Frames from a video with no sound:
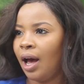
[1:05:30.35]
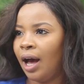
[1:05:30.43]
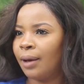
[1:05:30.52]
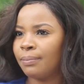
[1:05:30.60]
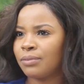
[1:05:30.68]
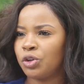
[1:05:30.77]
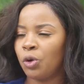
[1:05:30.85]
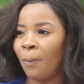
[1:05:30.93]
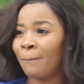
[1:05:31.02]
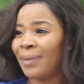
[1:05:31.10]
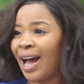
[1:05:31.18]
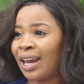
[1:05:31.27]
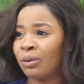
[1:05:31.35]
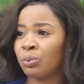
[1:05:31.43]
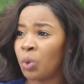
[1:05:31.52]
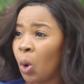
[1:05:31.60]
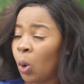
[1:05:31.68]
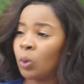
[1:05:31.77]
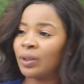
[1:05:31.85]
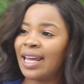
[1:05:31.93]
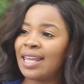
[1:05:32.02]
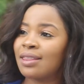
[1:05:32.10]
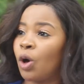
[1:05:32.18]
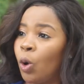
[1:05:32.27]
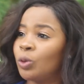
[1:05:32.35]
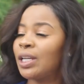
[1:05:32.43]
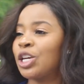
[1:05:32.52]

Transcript: um, you know, my role in the whole